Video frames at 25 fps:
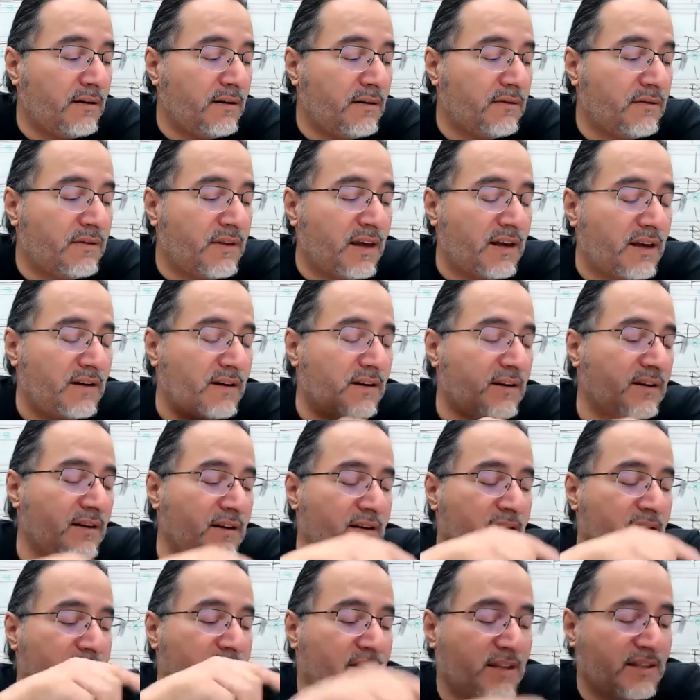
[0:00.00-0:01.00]

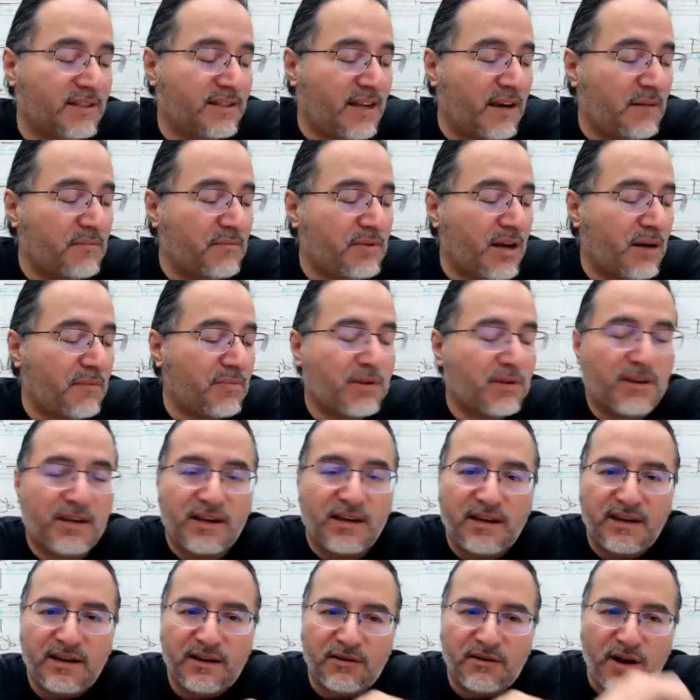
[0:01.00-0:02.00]
the same type of
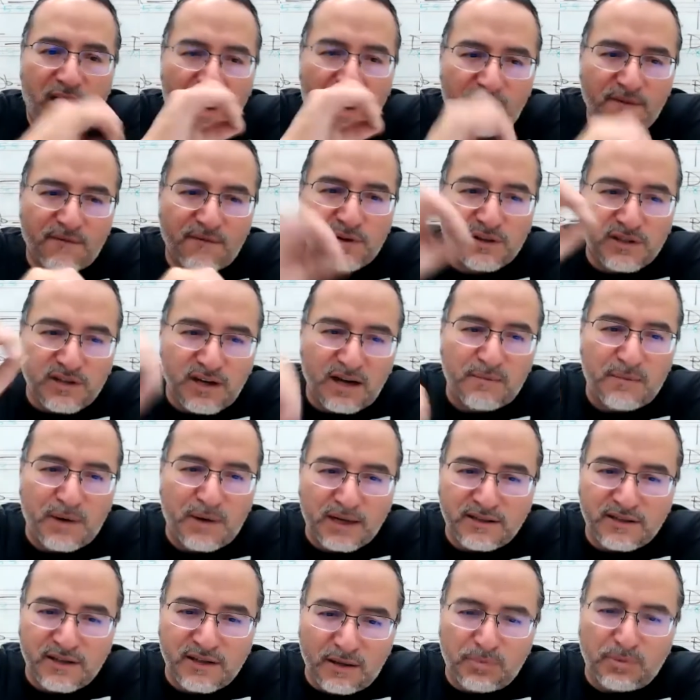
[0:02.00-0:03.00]
thing here. Every time
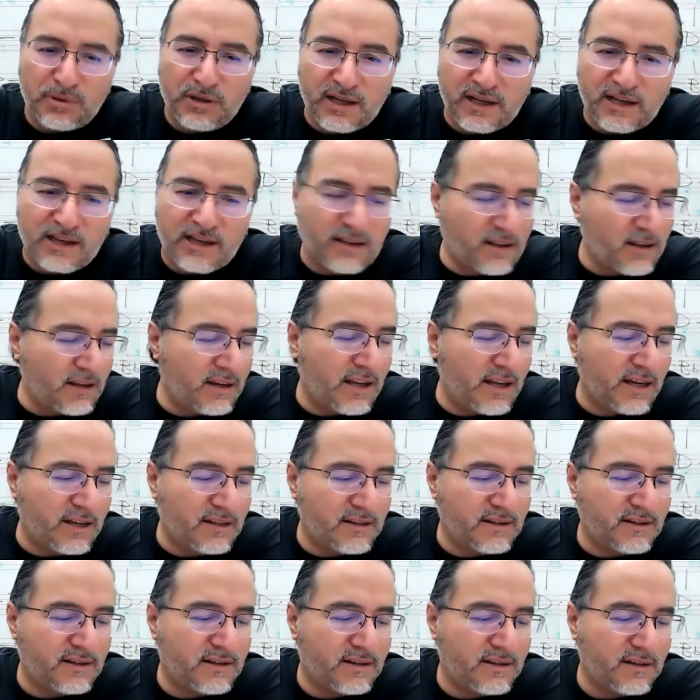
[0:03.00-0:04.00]
I double, I get the
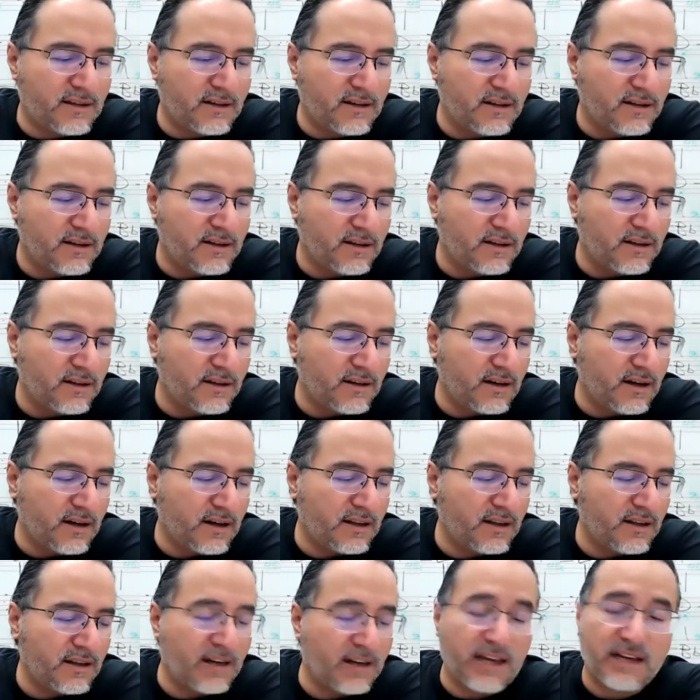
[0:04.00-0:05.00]
next
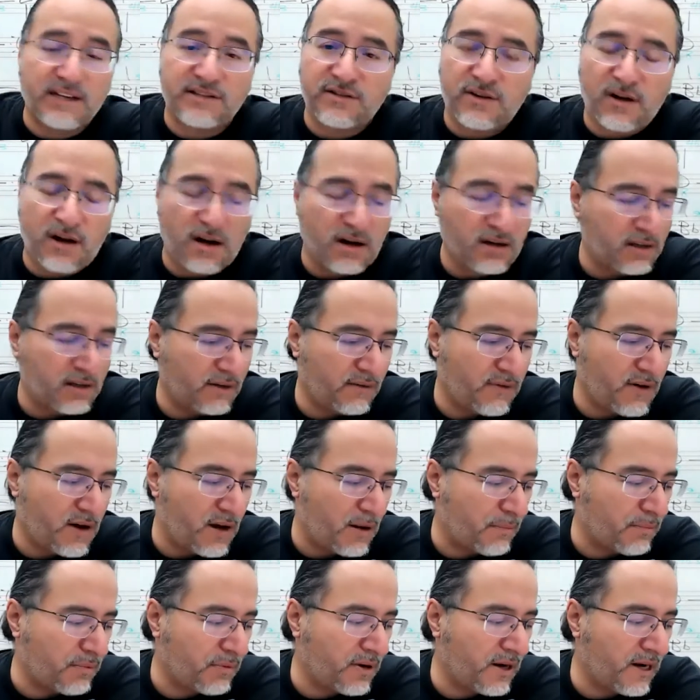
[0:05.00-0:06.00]
octave
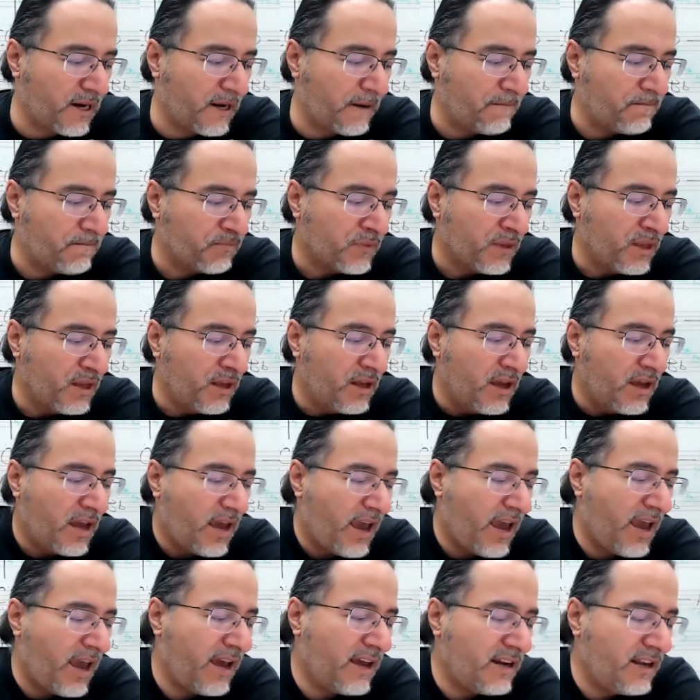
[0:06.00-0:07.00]
up, right?
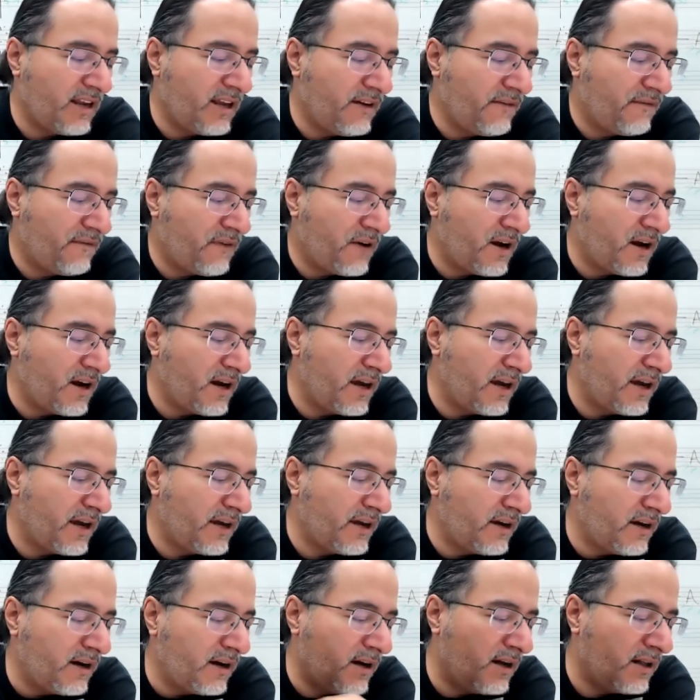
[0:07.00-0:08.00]
And if I
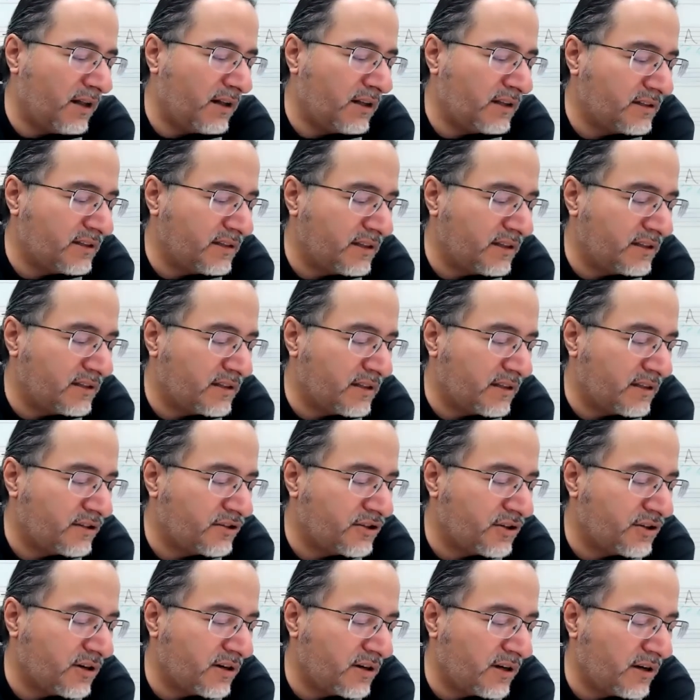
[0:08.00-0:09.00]
let's see, is that the
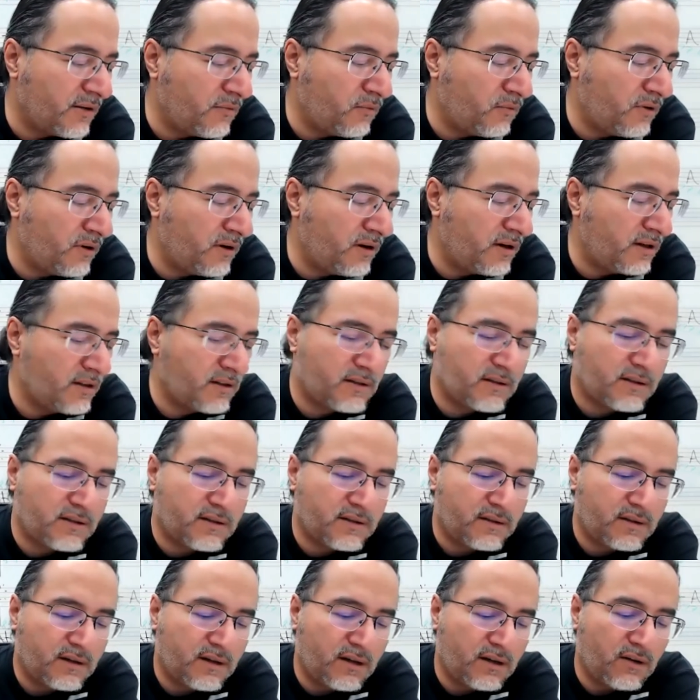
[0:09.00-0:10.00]
chart I want?
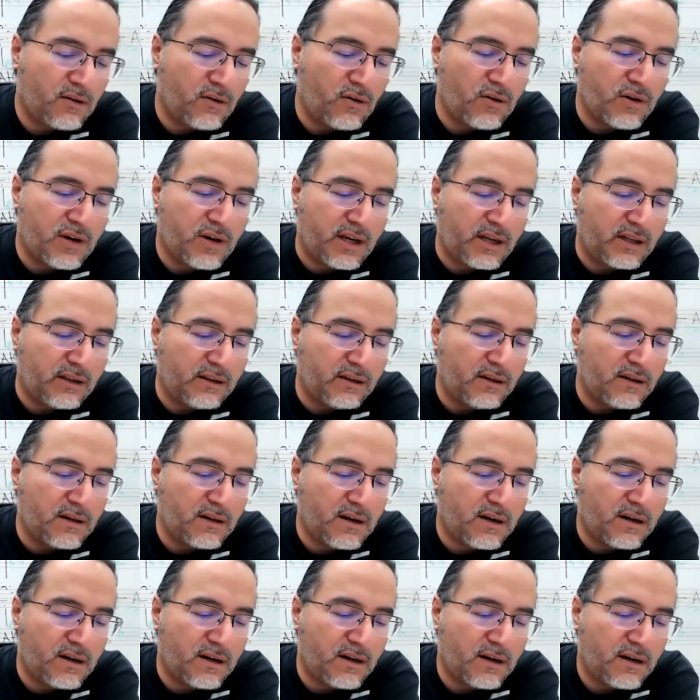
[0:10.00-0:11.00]
Oh, okay.
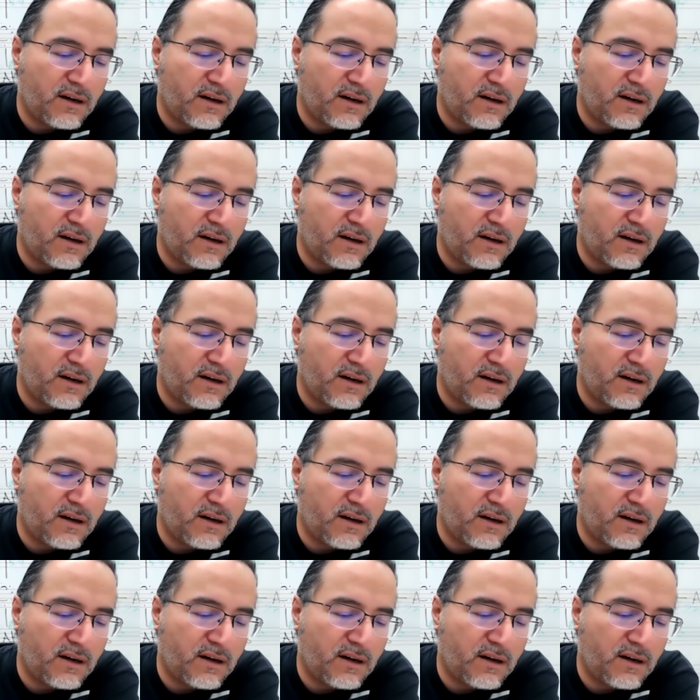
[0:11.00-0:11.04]
Look.